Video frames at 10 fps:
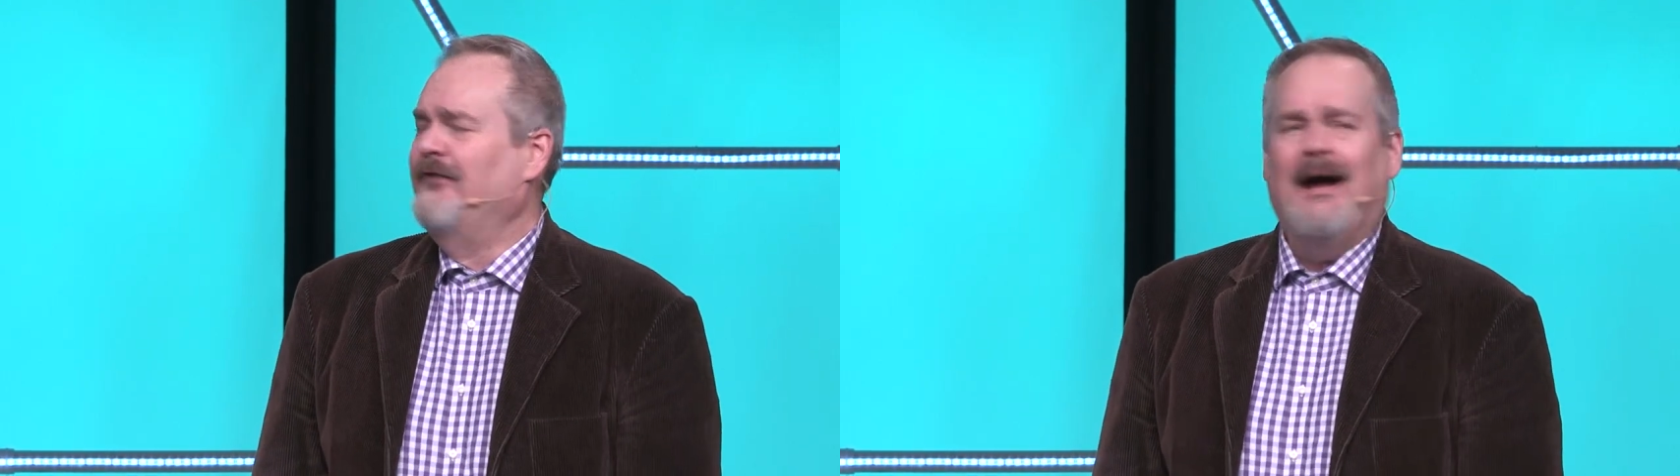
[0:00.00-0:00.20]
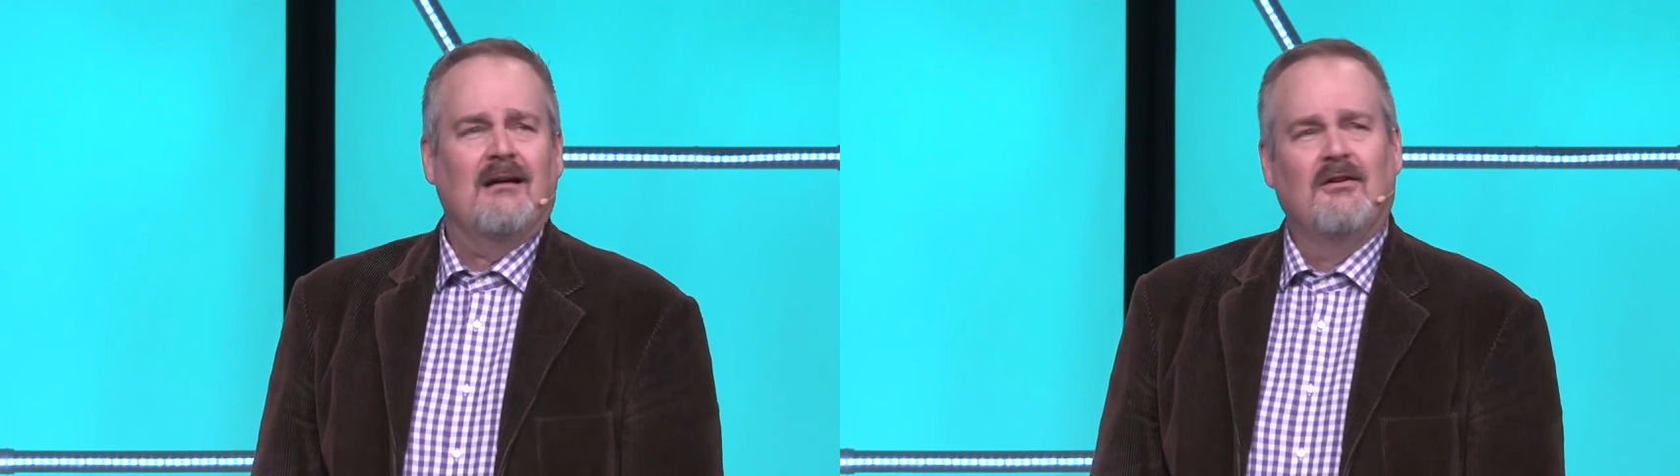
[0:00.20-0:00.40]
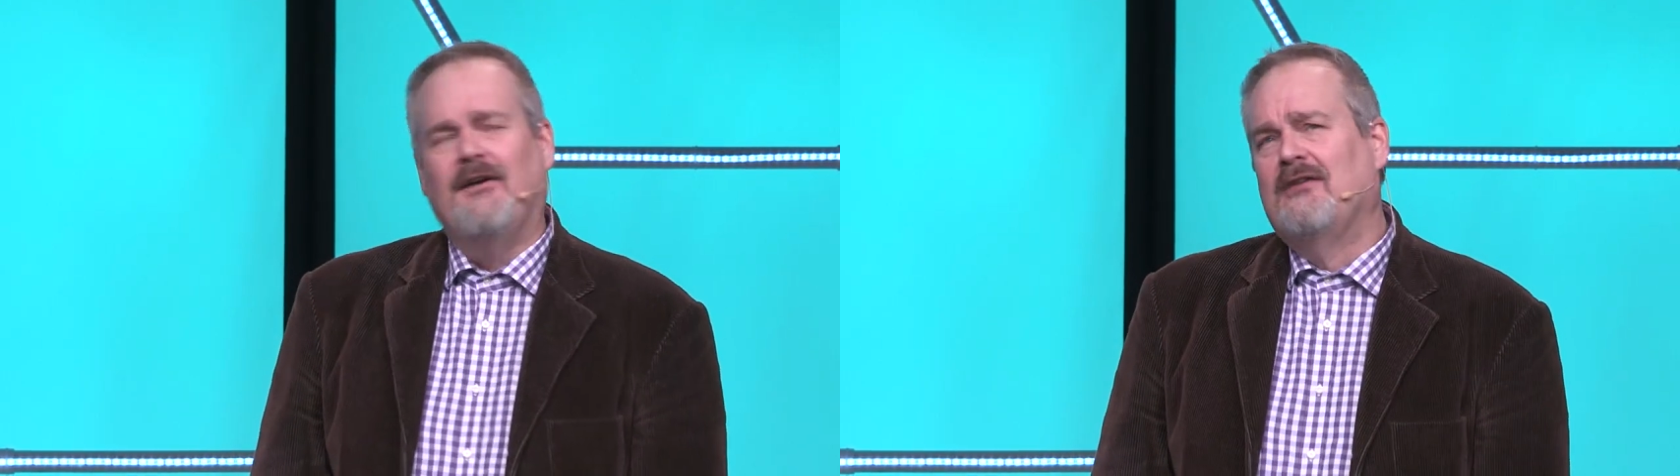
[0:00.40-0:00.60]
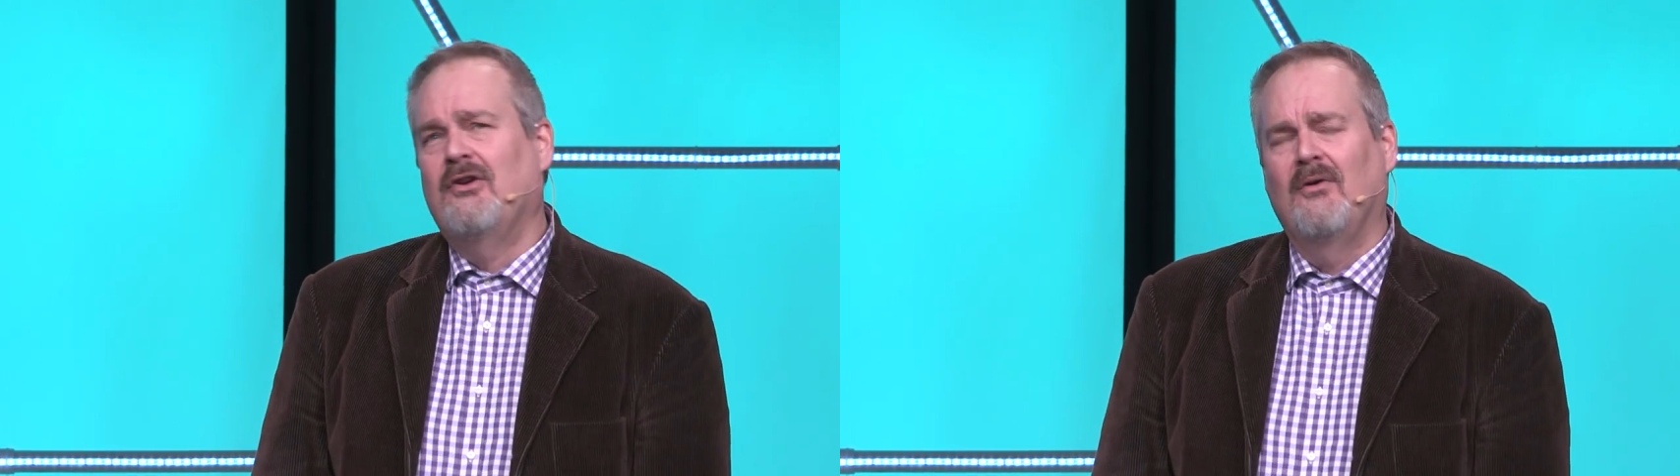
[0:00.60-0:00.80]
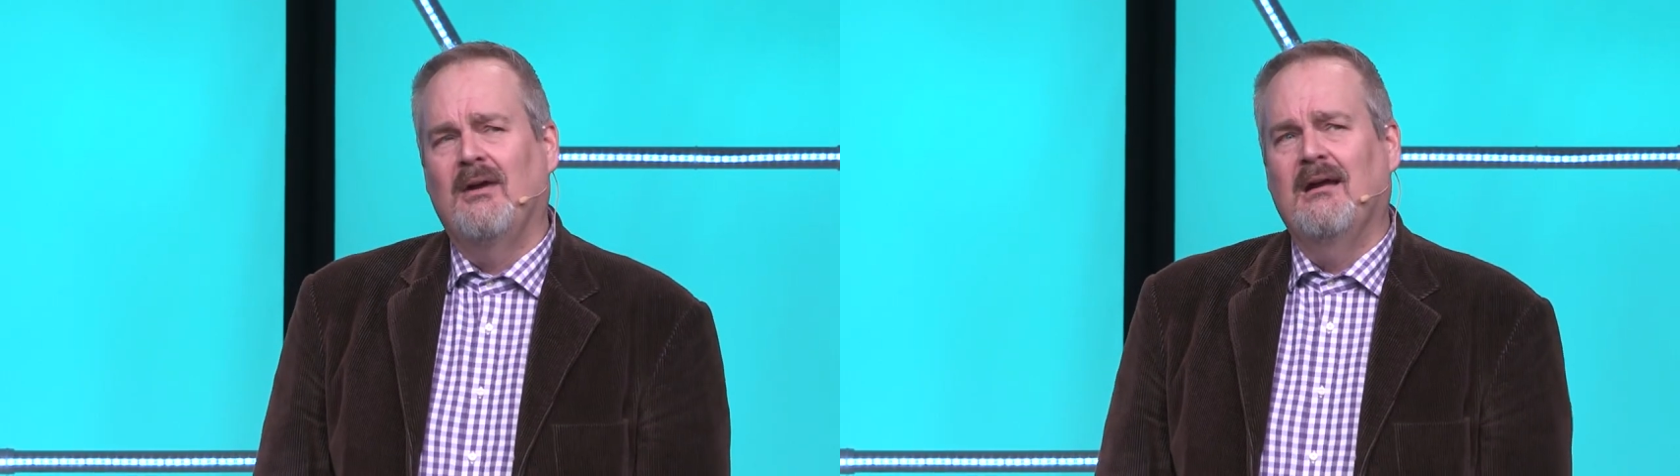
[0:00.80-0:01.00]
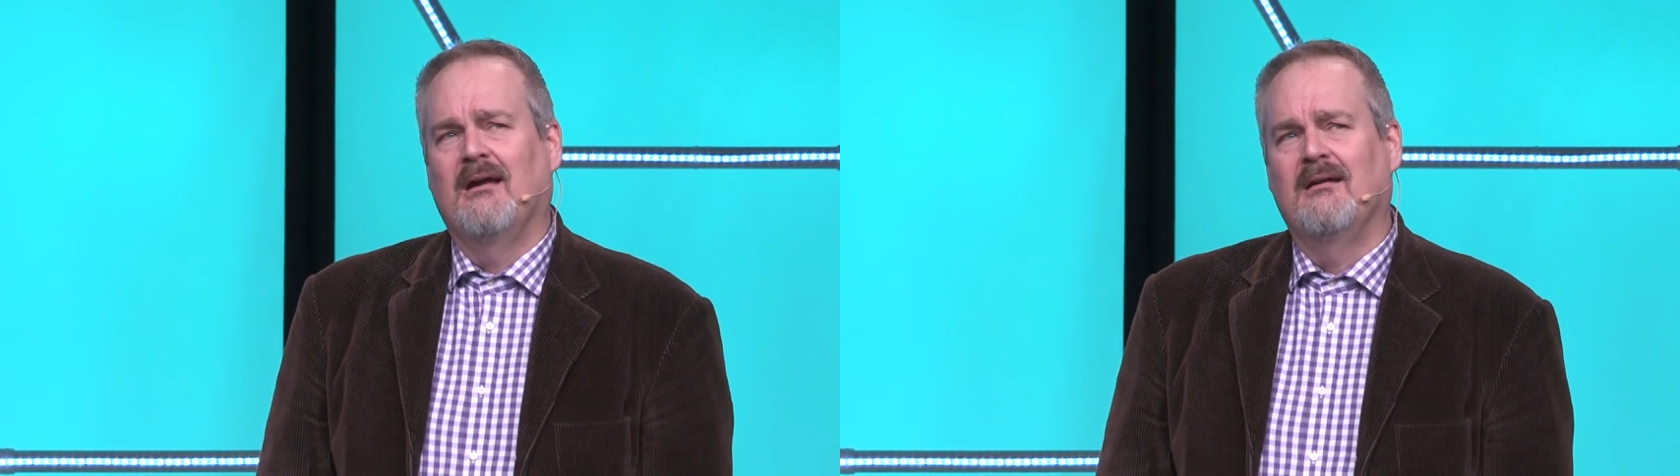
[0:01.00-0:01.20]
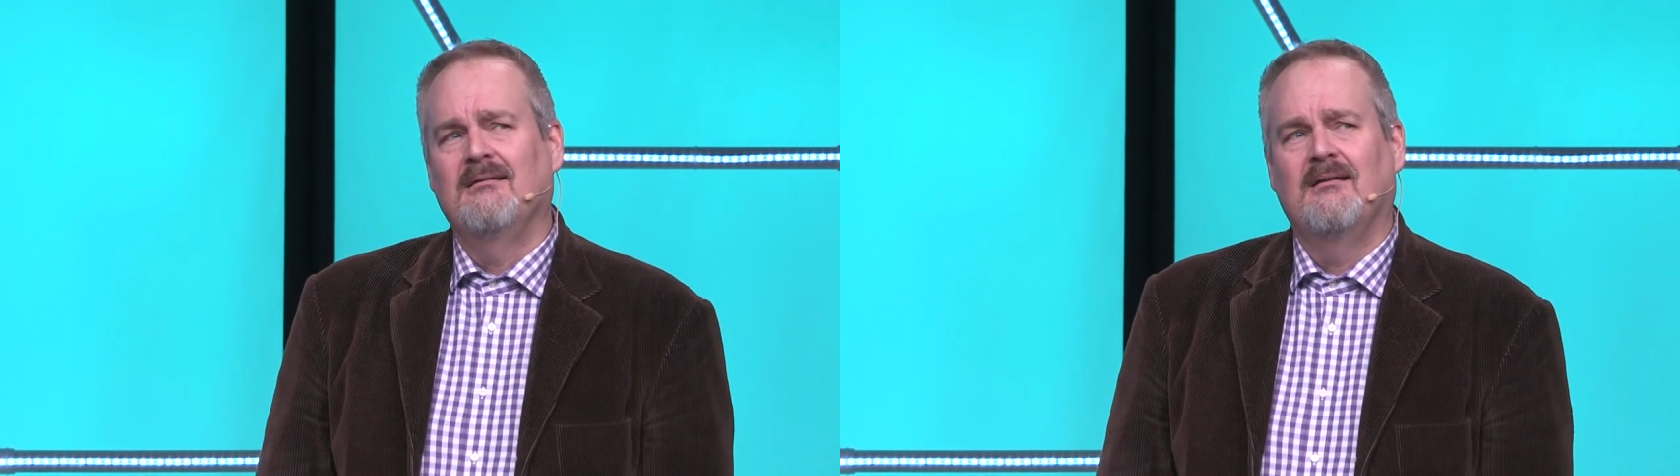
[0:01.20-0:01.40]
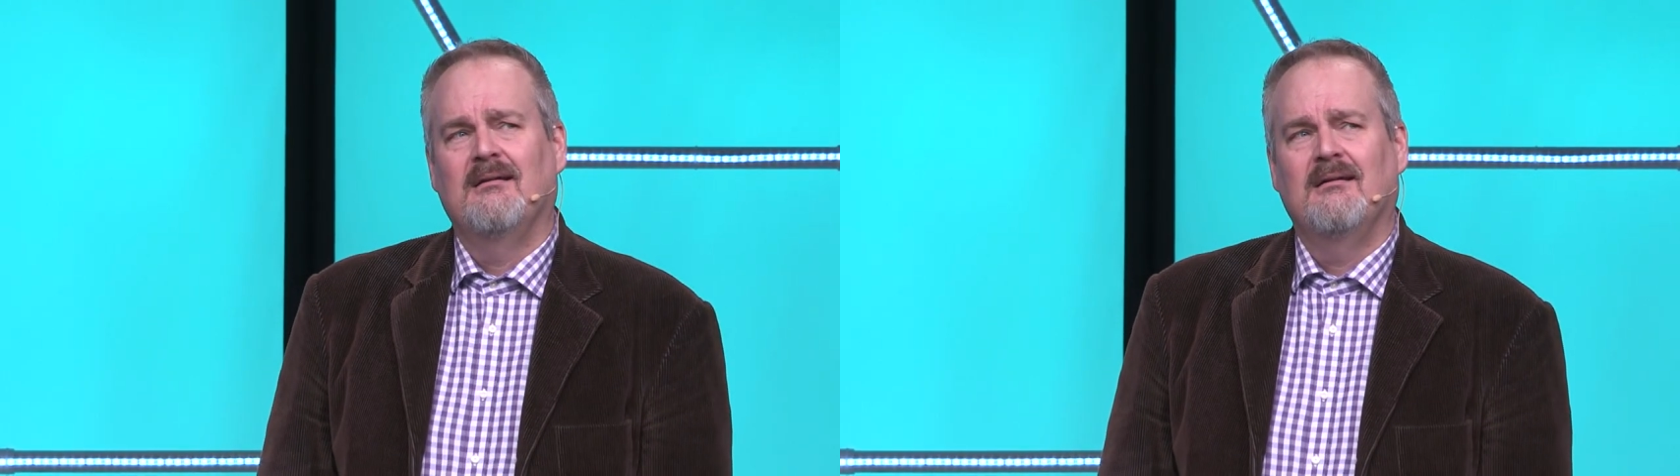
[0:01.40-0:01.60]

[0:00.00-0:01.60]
fact, if I tune in,